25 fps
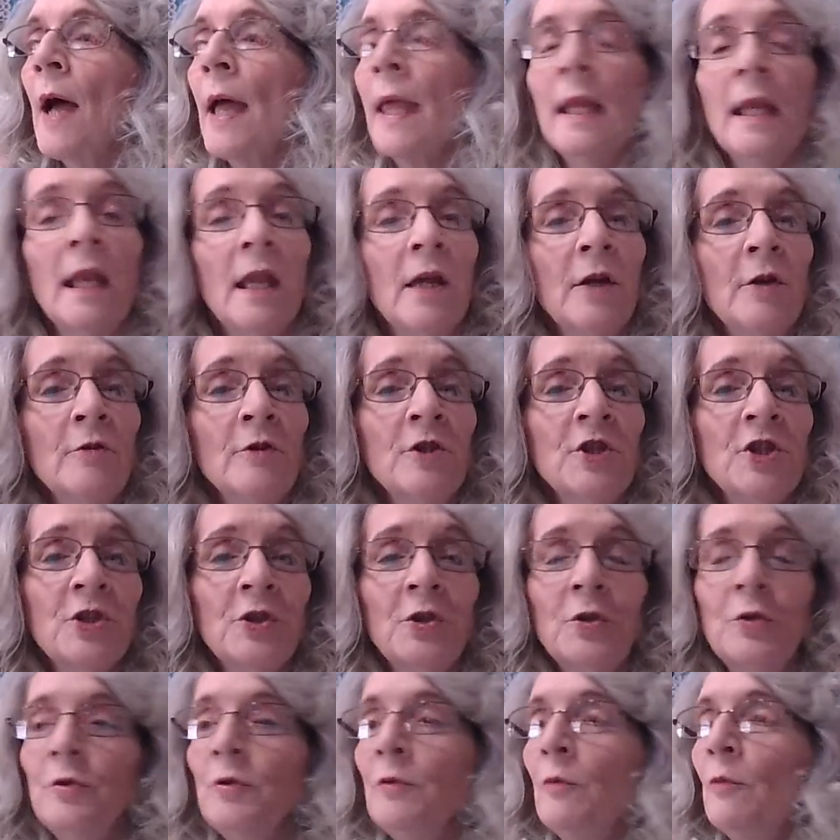Hello,
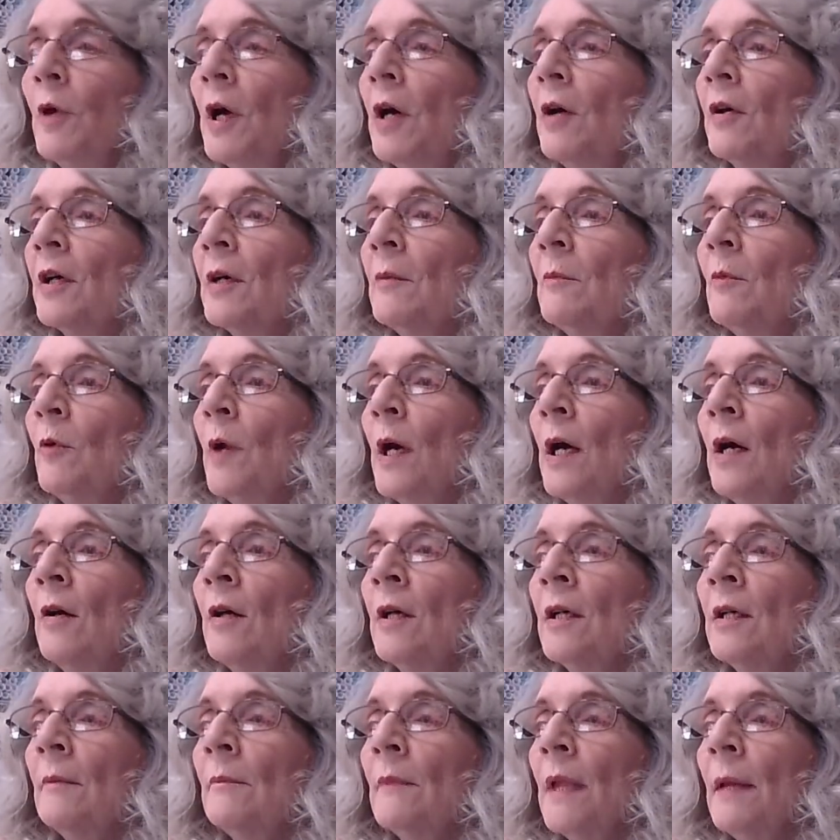June. Welcome,
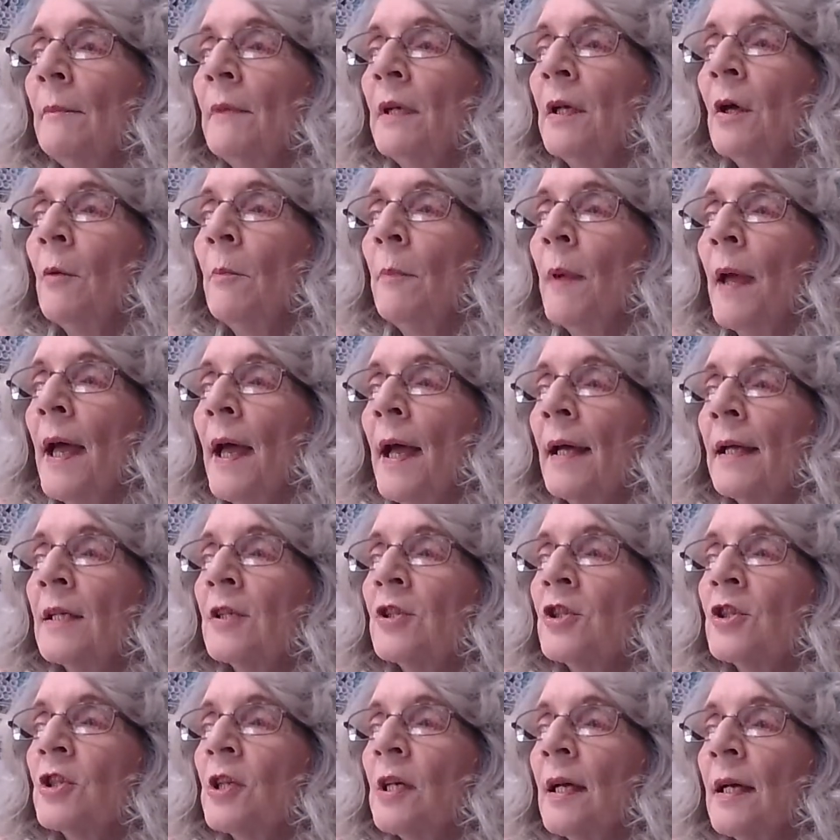welcome. Let me go back
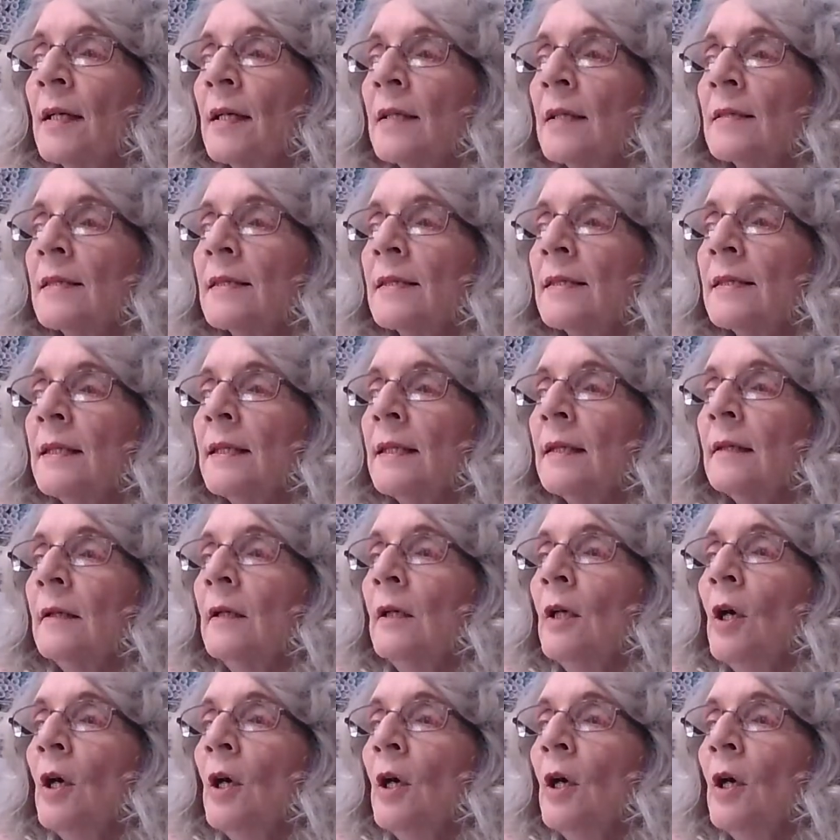and check and see